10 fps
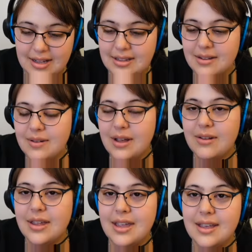love
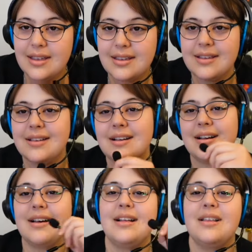how
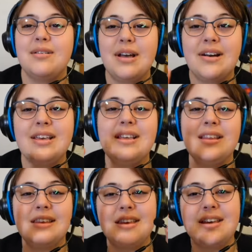
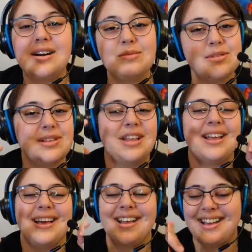he comes in
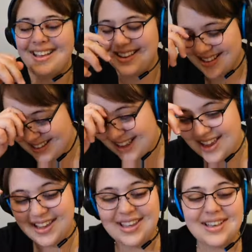
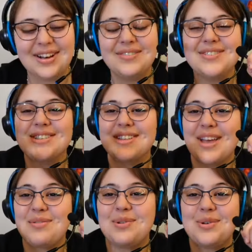he comes in
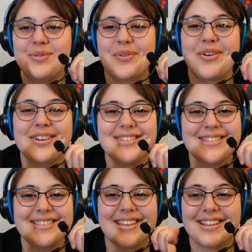like full
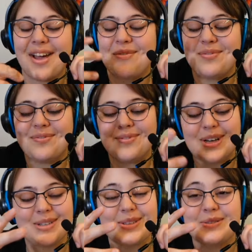force and like
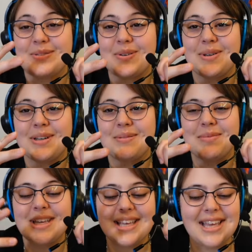fucks her phone
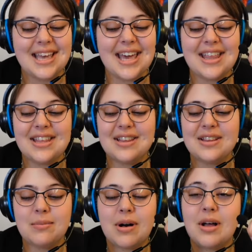up, and
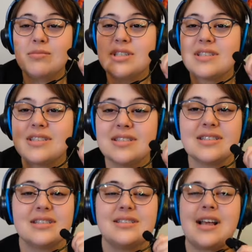then the mom just is
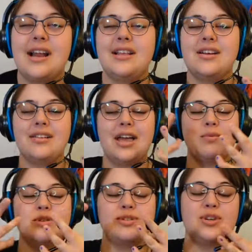standing there
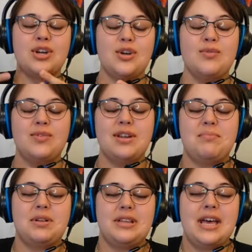like reserved
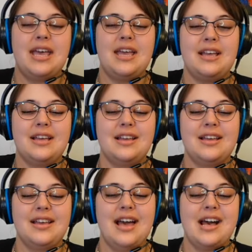and polite.
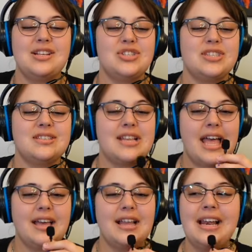And just is
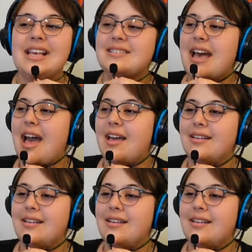like, Lisa.